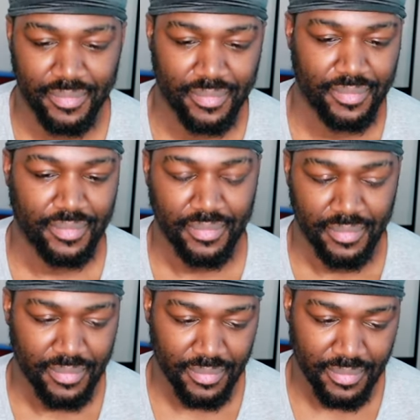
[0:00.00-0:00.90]
Your
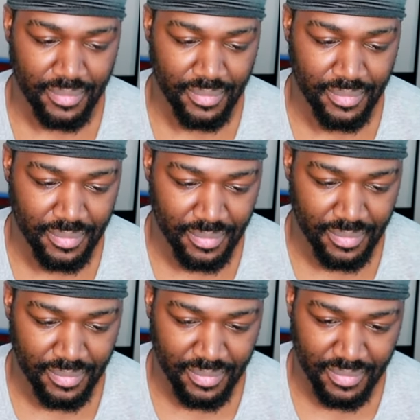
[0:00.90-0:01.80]
village
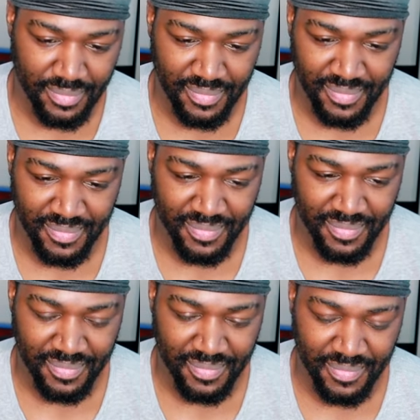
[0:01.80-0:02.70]
has
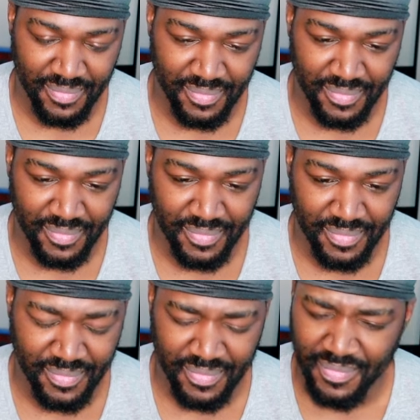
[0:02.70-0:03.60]
fallen to
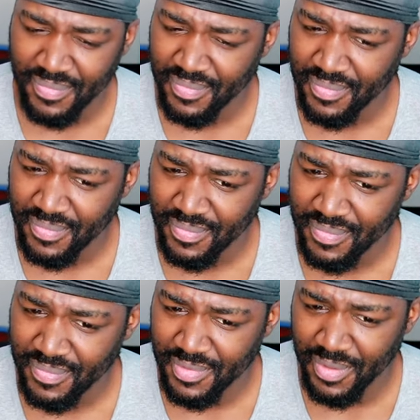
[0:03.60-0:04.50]

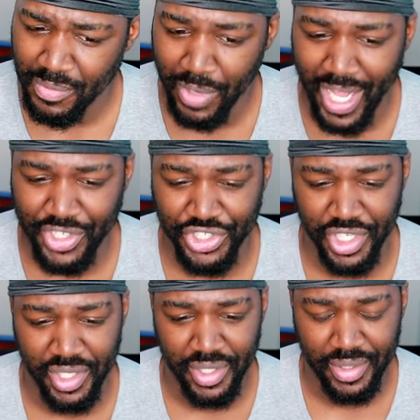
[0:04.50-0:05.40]
Rahkshi.
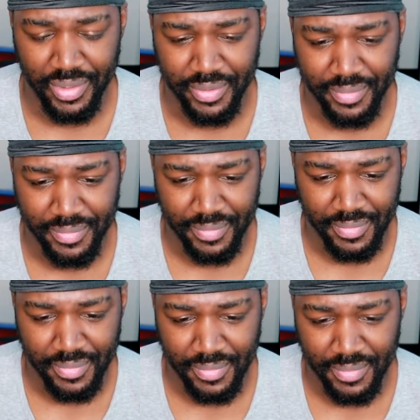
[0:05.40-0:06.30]
Rahkshi? The Makuta
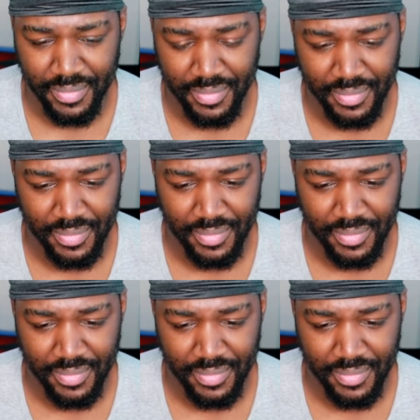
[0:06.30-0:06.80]
sons.